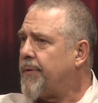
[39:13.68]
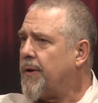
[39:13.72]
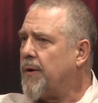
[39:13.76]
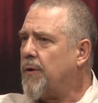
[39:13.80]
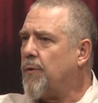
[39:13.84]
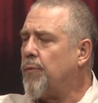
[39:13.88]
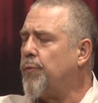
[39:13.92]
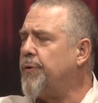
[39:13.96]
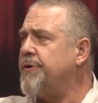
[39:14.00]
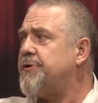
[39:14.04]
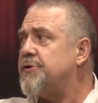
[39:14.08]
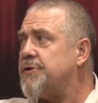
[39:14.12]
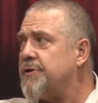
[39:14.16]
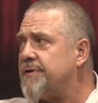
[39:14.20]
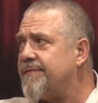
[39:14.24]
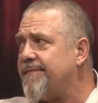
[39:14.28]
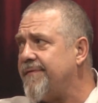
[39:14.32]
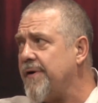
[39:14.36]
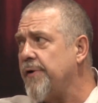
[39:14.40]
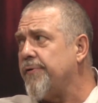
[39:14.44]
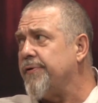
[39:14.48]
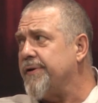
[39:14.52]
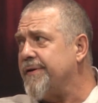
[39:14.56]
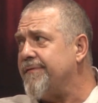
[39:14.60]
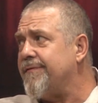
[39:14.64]
Which is
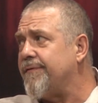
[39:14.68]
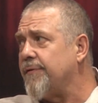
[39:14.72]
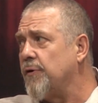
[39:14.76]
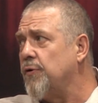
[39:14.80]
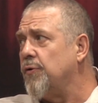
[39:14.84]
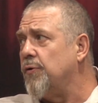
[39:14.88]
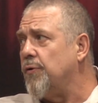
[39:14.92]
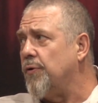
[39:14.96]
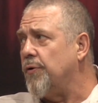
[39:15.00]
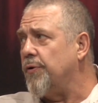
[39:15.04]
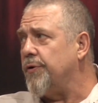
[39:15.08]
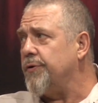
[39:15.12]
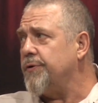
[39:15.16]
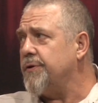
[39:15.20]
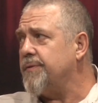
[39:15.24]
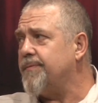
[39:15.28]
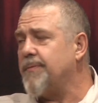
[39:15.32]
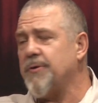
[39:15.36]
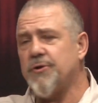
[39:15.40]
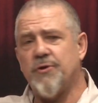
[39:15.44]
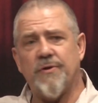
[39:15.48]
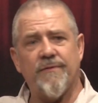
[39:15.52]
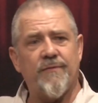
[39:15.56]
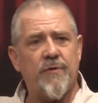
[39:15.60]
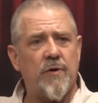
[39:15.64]
very flawed,
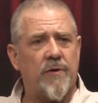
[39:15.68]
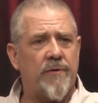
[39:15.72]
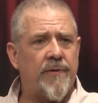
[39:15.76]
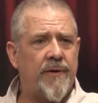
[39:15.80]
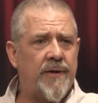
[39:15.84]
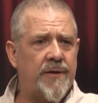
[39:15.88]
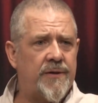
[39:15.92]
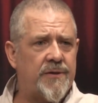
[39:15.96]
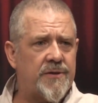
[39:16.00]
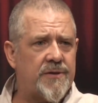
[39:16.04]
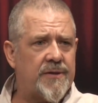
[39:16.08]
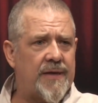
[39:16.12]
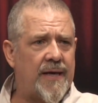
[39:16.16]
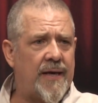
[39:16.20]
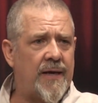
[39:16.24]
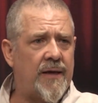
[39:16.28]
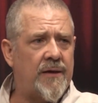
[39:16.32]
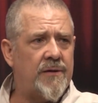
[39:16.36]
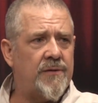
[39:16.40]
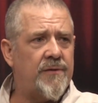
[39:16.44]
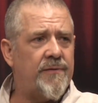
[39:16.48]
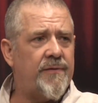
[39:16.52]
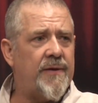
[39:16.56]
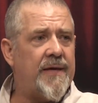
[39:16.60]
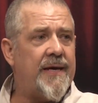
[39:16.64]
but you've got to
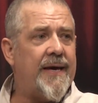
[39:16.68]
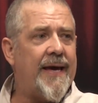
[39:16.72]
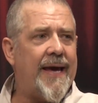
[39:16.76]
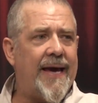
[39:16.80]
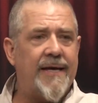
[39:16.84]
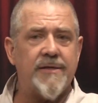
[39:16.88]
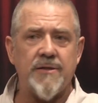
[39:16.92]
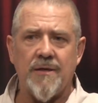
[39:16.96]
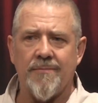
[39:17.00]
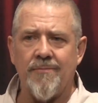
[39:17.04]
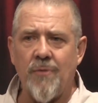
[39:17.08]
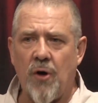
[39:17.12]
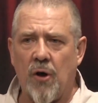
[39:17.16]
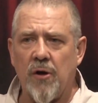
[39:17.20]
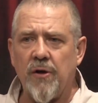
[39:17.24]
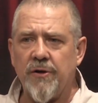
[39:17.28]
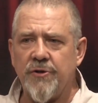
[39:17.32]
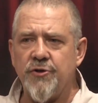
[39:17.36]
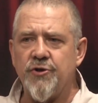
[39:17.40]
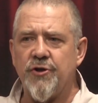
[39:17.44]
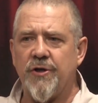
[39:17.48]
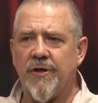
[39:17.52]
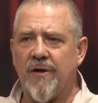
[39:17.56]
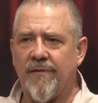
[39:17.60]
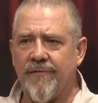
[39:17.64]
understand the
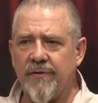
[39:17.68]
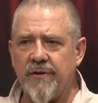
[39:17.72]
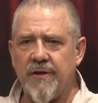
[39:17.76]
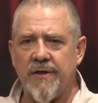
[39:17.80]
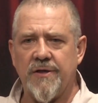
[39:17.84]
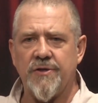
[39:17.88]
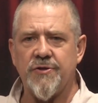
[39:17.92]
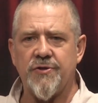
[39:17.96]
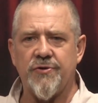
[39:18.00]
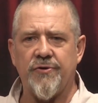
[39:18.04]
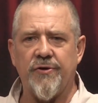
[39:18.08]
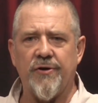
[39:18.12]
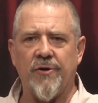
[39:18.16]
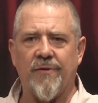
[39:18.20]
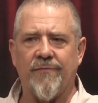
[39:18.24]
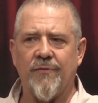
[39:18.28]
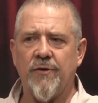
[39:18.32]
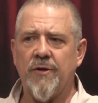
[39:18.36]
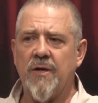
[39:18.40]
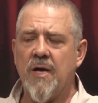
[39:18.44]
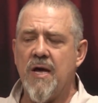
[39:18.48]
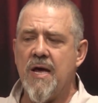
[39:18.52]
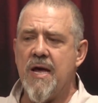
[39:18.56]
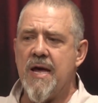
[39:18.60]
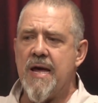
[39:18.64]
etymology of it, the history of it,
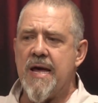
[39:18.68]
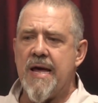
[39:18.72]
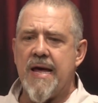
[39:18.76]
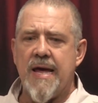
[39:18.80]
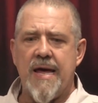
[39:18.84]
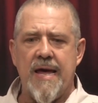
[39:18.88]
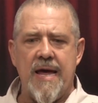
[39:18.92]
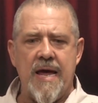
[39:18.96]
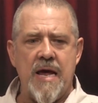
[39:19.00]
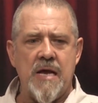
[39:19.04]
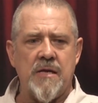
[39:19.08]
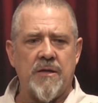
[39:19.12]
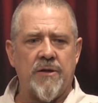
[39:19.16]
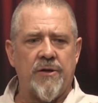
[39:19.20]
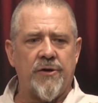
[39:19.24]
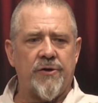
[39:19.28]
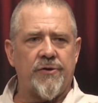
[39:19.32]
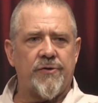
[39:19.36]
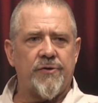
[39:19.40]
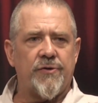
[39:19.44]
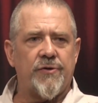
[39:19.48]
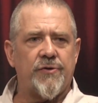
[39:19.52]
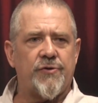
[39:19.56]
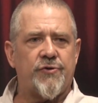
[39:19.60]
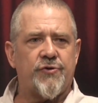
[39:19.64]
in
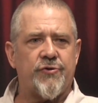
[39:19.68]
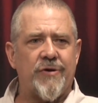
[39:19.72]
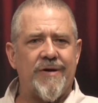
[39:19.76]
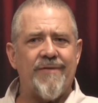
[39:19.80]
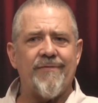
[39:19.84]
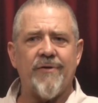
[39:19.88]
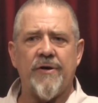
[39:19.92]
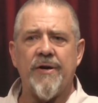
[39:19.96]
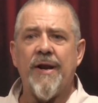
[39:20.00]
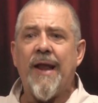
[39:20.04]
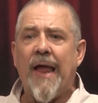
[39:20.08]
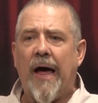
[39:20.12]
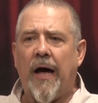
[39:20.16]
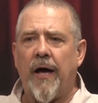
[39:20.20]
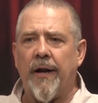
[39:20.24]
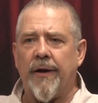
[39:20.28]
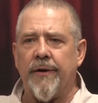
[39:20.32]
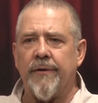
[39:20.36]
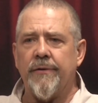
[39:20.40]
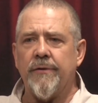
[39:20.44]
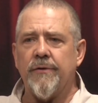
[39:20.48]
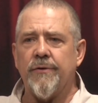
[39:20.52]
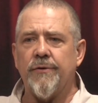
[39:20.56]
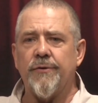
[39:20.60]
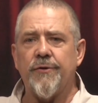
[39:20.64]
that Trevor
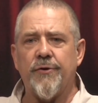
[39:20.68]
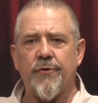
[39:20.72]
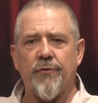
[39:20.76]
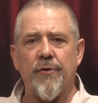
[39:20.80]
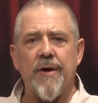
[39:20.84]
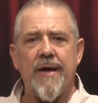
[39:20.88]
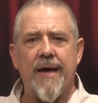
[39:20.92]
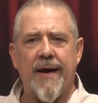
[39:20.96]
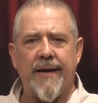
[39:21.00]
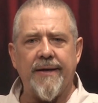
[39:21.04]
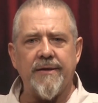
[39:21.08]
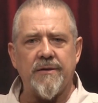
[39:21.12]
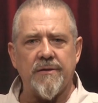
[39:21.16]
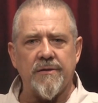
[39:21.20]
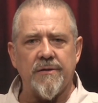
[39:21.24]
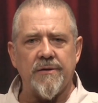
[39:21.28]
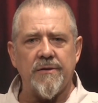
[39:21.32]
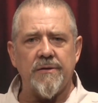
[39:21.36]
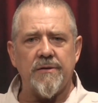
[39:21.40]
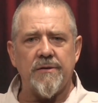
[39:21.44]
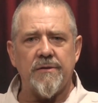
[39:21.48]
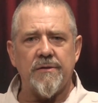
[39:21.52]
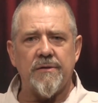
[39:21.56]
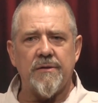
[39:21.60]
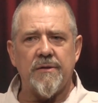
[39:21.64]
Nunn, who created
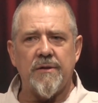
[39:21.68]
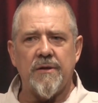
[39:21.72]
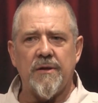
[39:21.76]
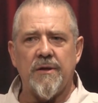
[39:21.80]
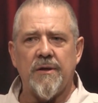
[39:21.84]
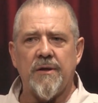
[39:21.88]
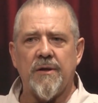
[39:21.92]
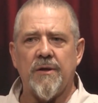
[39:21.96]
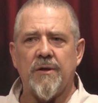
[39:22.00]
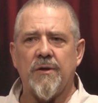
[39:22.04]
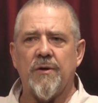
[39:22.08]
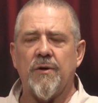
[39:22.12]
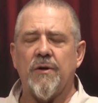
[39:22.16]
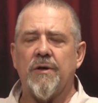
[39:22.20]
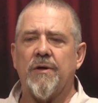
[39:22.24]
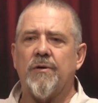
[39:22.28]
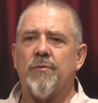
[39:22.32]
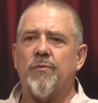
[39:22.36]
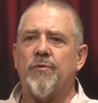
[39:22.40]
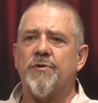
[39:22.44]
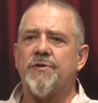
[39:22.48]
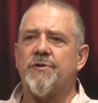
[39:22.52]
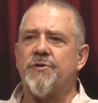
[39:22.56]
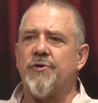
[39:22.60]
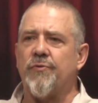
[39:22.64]
it,
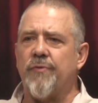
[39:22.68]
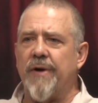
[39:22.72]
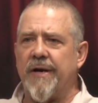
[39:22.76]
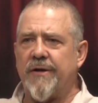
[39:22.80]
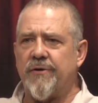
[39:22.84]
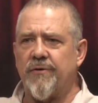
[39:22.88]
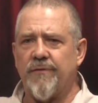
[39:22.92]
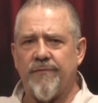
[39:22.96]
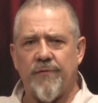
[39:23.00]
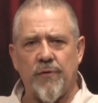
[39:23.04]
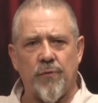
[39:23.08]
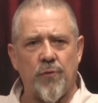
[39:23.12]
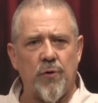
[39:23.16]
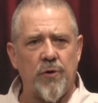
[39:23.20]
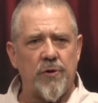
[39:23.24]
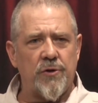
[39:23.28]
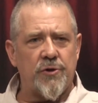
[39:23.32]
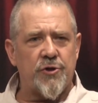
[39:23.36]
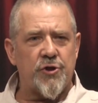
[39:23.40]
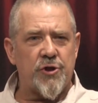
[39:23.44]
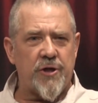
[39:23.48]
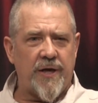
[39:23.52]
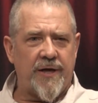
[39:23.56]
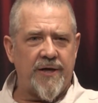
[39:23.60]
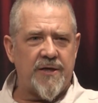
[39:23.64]
was director of the Royal
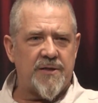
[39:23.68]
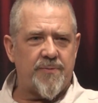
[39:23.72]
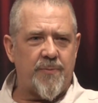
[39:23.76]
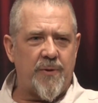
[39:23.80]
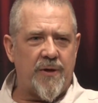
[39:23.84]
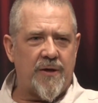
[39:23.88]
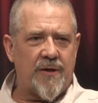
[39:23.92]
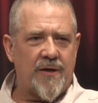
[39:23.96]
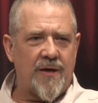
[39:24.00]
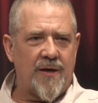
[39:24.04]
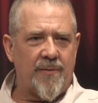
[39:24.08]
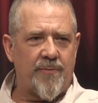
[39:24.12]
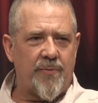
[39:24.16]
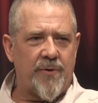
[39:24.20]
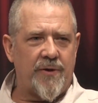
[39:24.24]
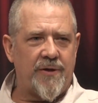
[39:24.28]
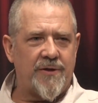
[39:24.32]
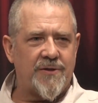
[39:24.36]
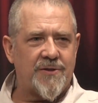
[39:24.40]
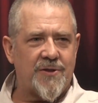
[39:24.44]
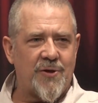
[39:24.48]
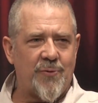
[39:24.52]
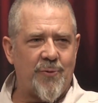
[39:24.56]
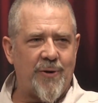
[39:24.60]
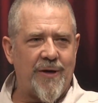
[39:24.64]
Shakespeare Company,
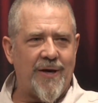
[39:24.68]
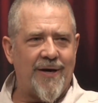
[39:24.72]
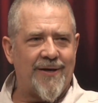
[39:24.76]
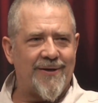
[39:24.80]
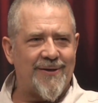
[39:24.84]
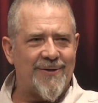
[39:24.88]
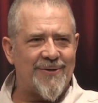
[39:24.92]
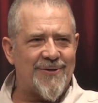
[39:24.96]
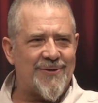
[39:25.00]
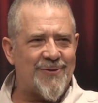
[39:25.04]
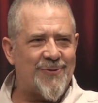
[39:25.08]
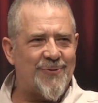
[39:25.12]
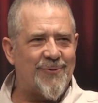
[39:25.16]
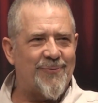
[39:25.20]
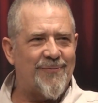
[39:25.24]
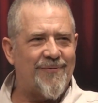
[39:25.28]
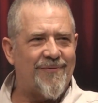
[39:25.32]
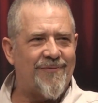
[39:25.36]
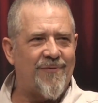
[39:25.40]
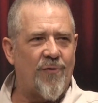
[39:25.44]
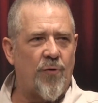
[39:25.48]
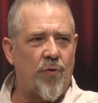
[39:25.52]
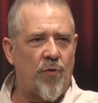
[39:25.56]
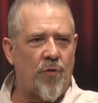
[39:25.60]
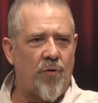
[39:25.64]
so he understood
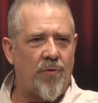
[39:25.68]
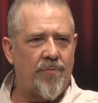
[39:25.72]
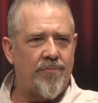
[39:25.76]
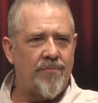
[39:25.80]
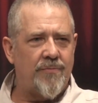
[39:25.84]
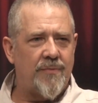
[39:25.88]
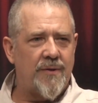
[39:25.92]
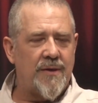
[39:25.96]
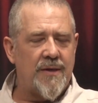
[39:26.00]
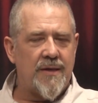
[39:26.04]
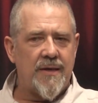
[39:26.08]
form.